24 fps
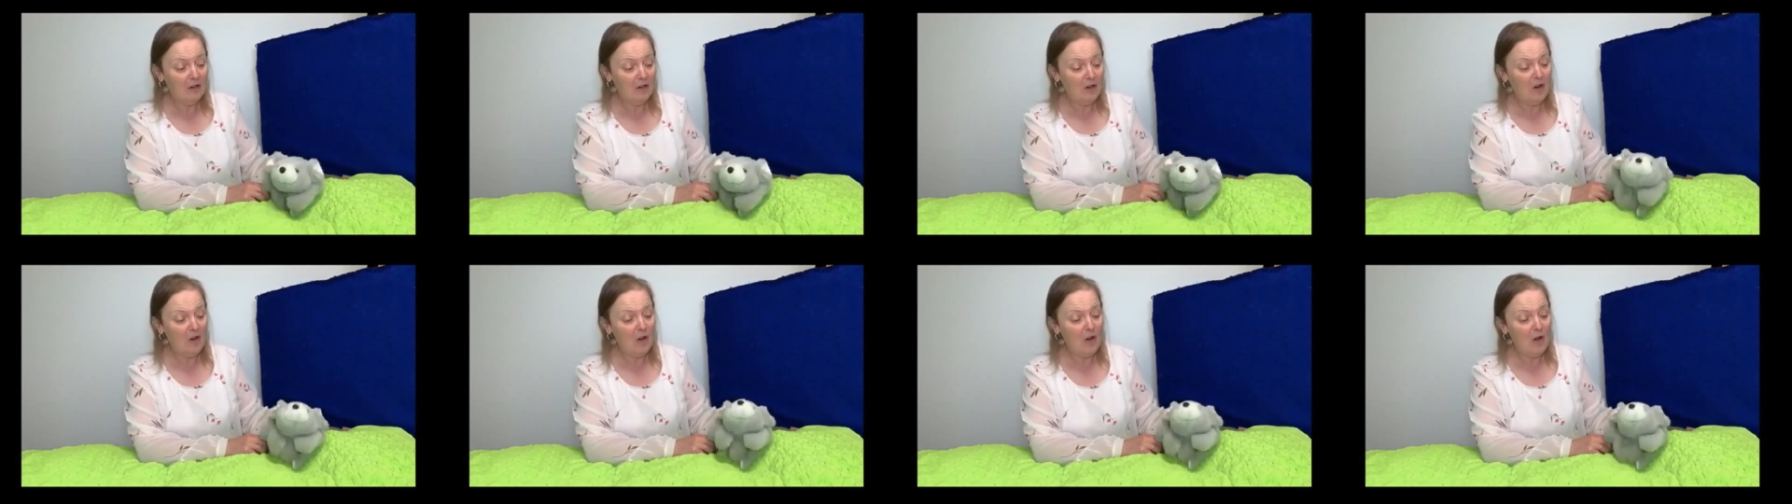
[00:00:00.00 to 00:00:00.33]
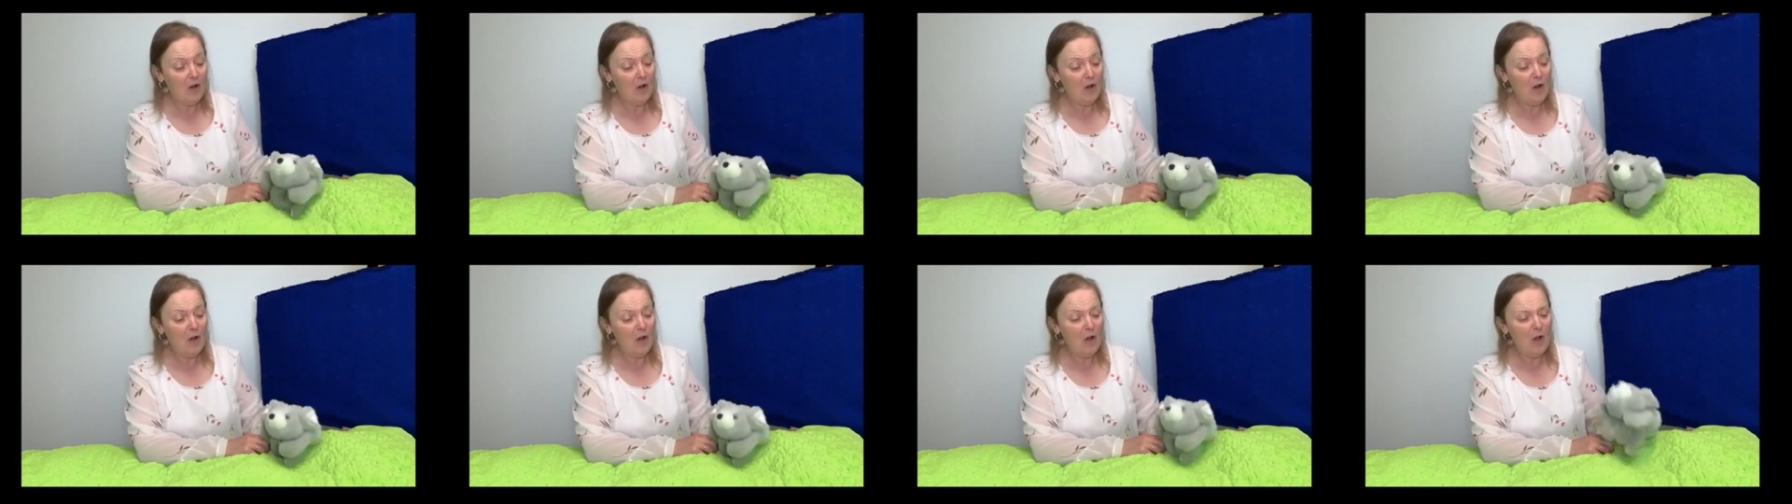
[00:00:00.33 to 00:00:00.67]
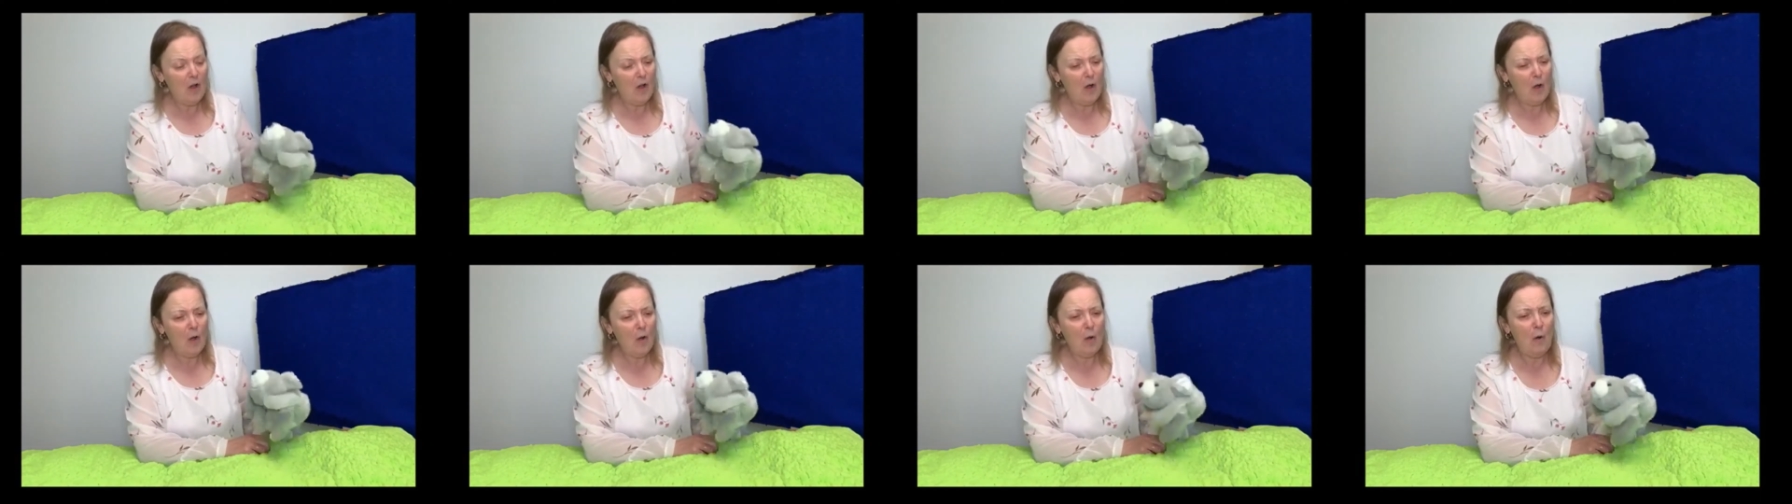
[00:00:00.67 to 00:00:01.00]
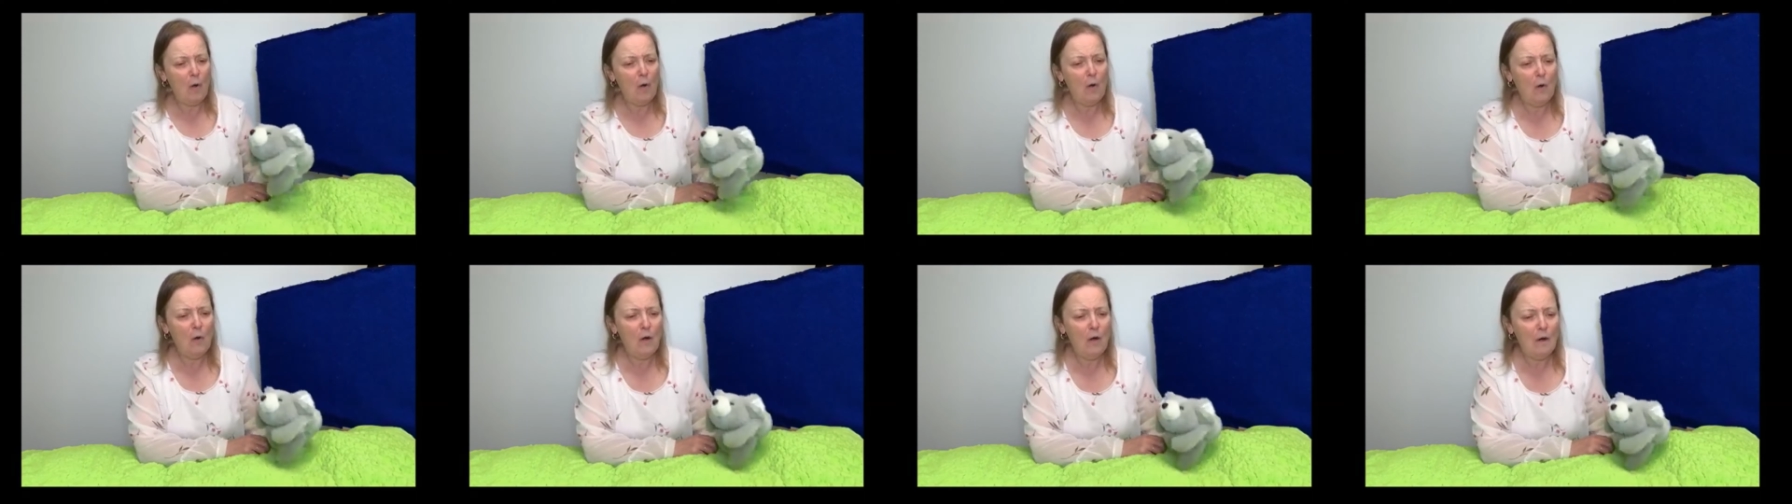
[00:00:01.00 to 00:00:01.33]

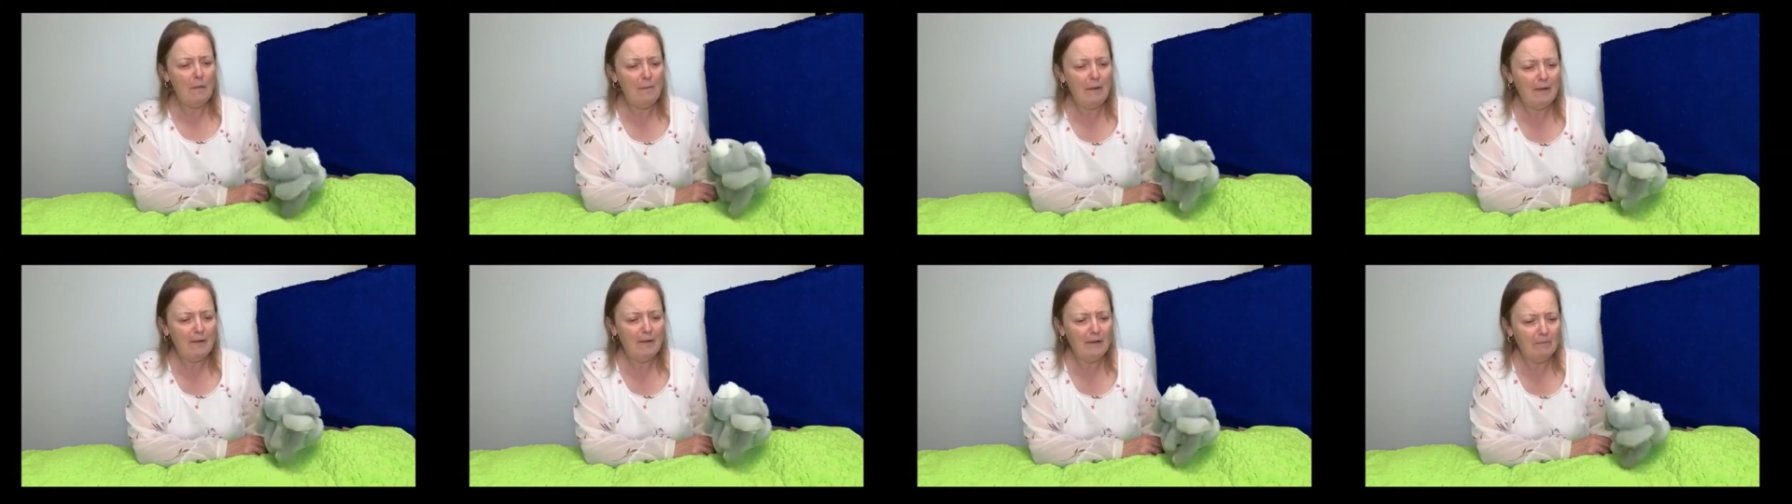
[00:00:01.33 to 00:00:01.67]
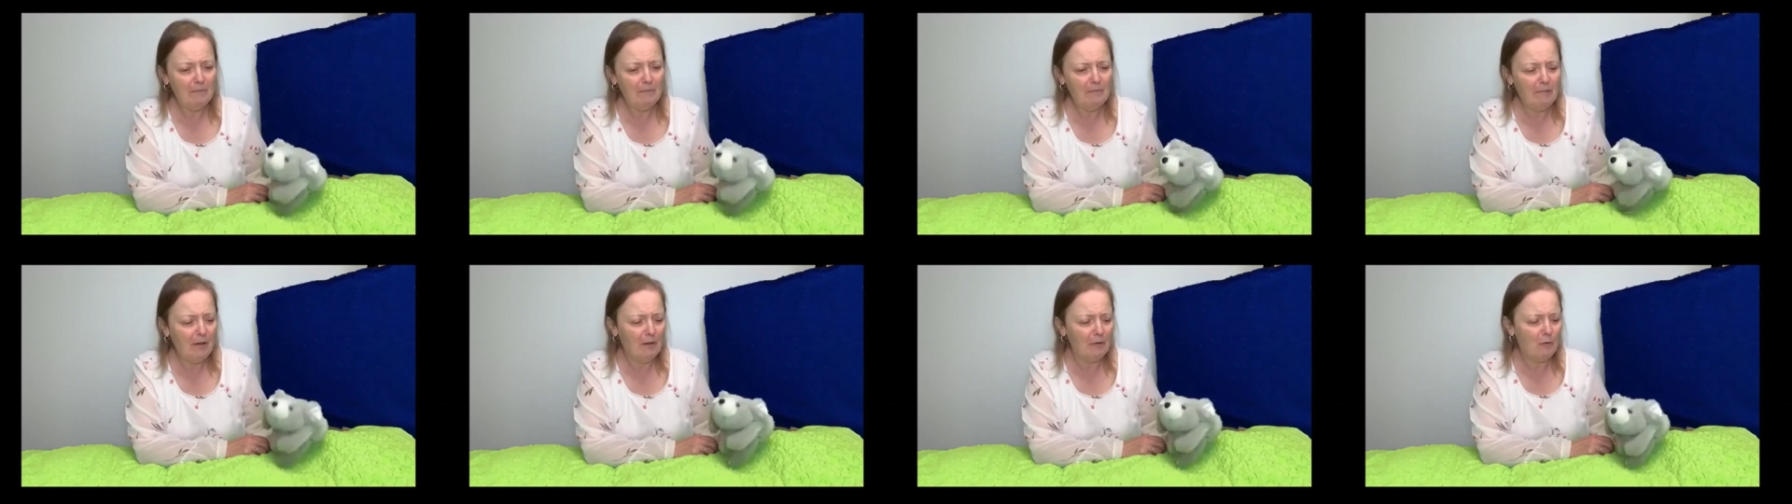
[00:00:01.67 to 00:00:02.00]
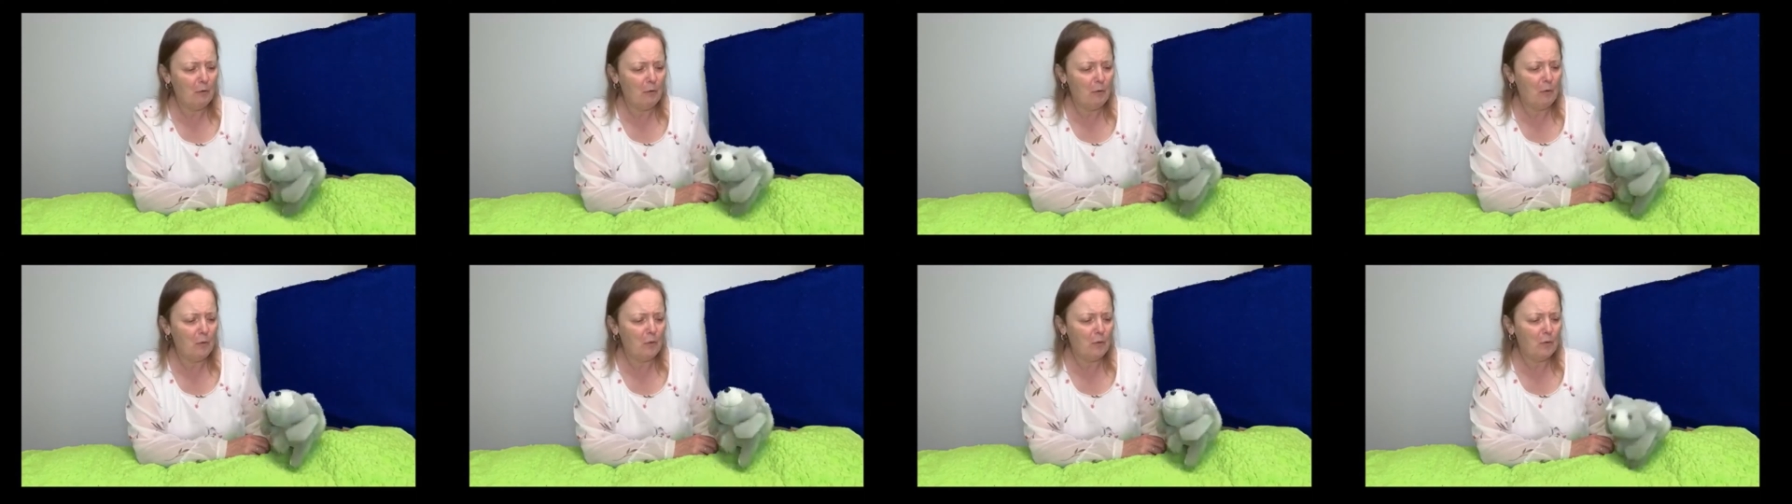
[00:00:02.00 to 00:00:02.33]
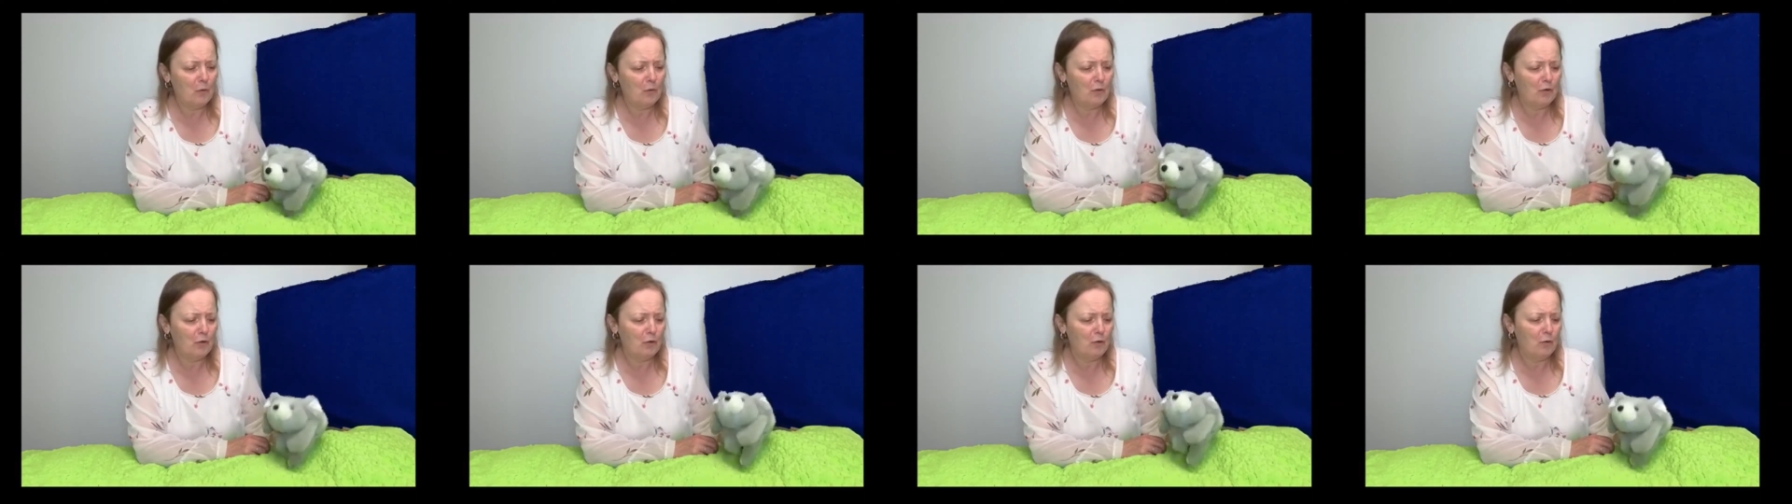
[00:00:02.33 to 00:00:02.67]
Oh, but I like
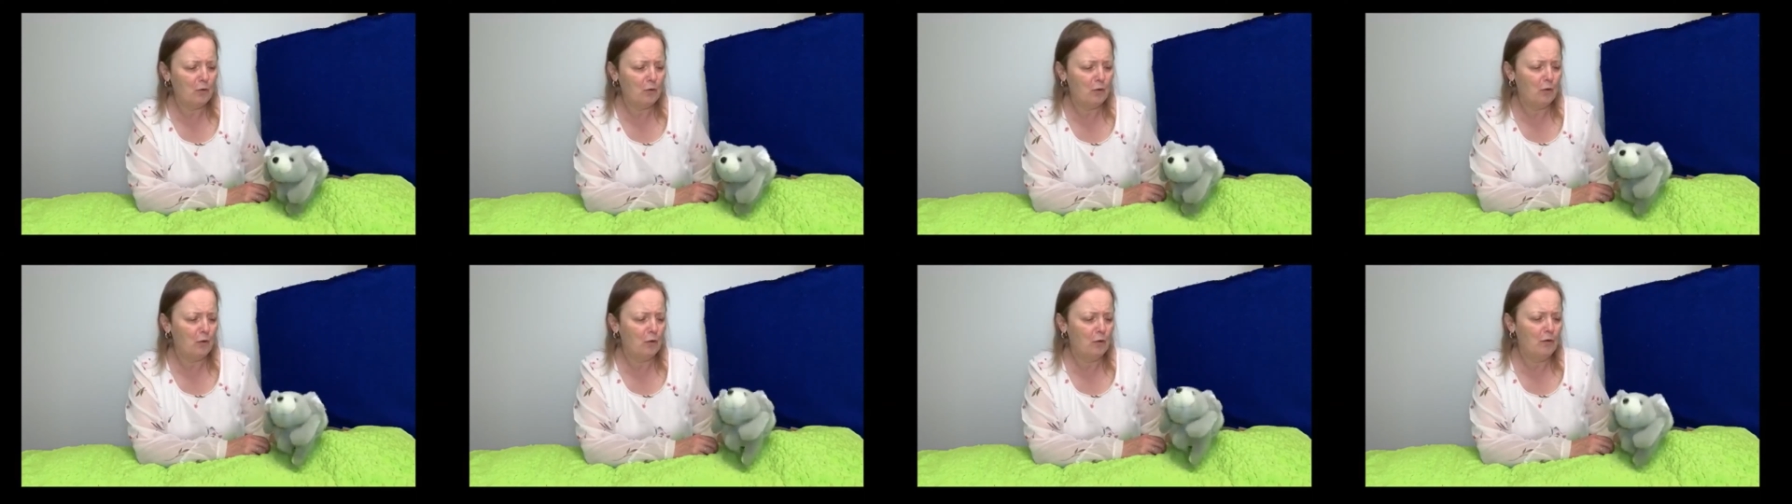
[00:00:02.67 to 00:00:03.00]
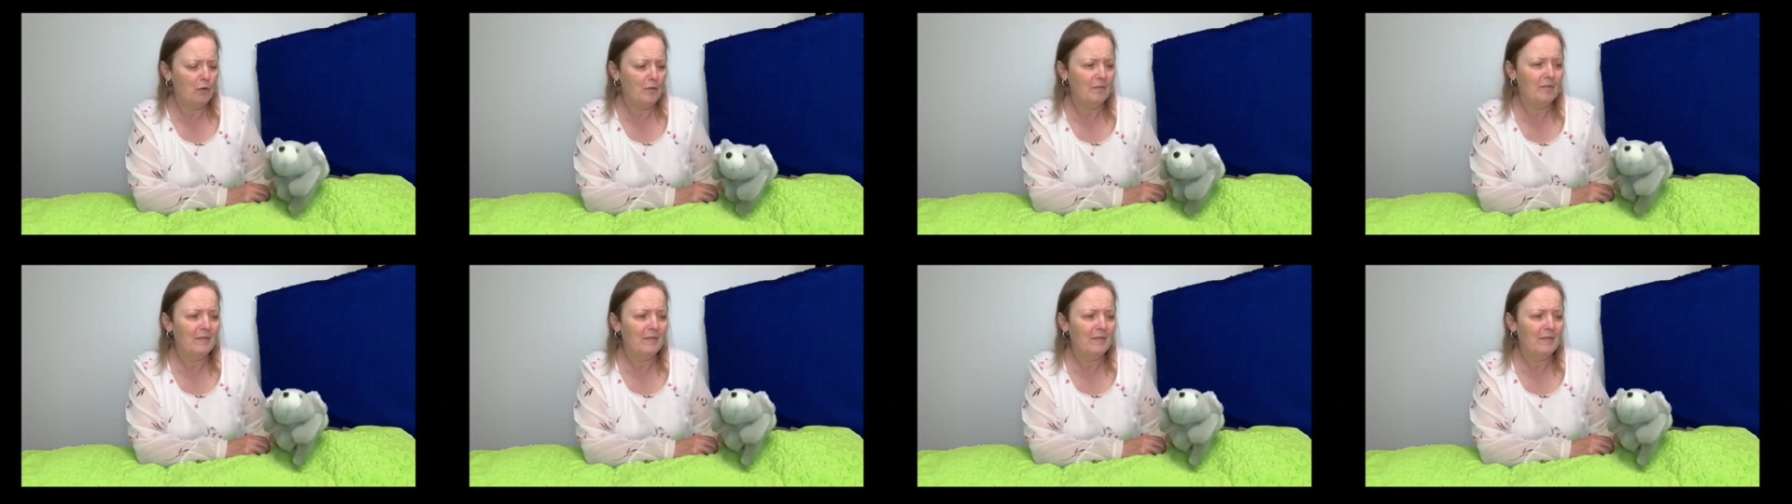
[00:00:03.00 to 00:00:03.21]
ocean.